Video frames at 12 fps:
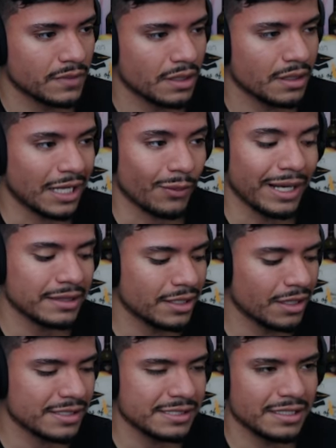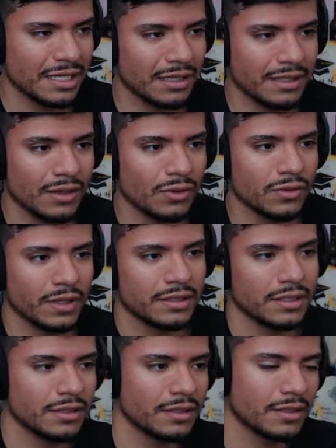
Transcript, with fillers: Like right there, I seen that that hold right there.